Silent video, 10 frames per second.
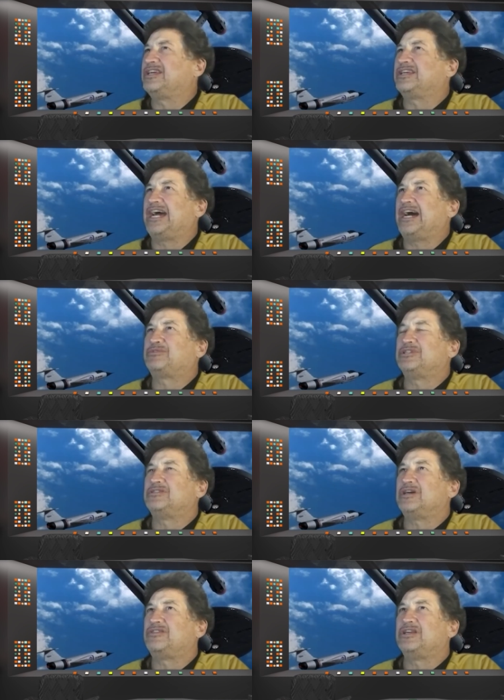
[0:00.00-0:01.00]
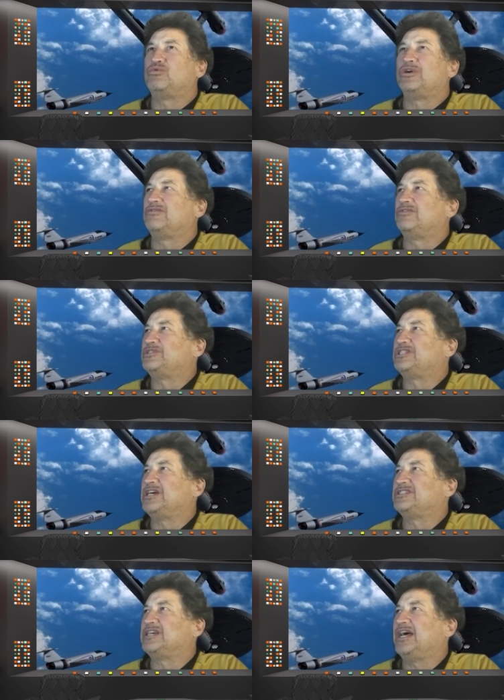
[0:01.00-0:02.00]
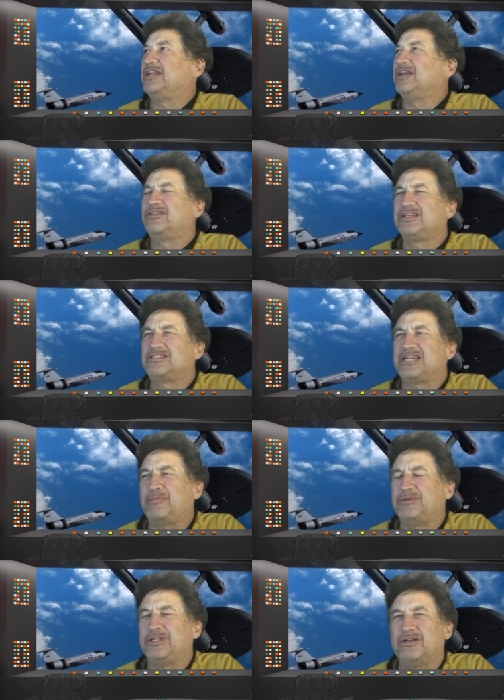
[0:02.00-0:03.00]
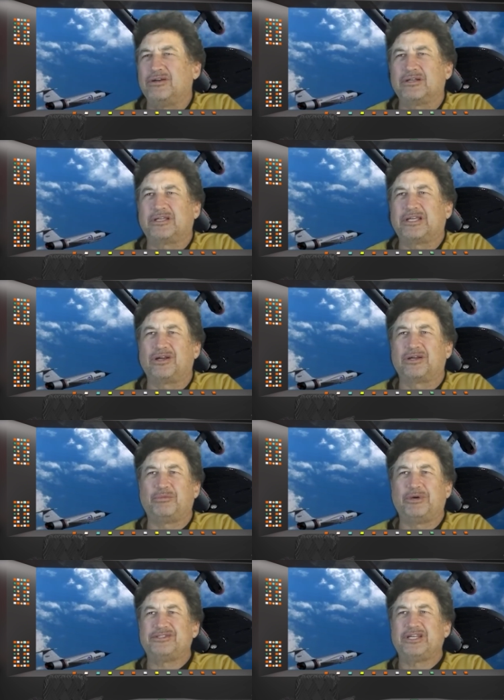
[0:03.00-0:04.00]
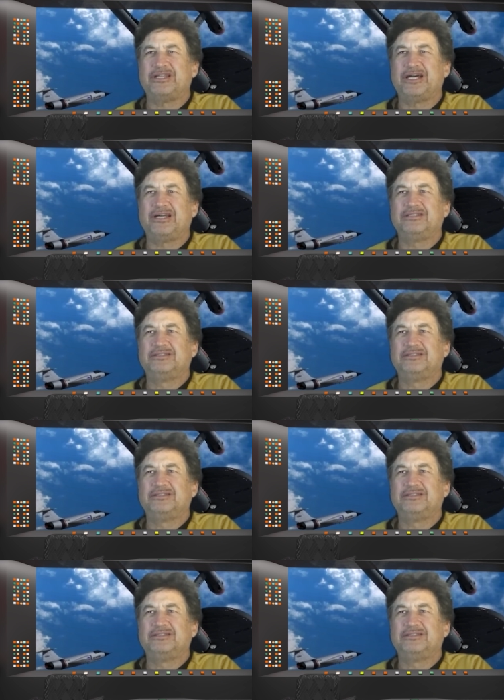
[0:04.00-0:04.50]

Captain, I think one of them says that. Nothing has happened yet, or Carrick might say that.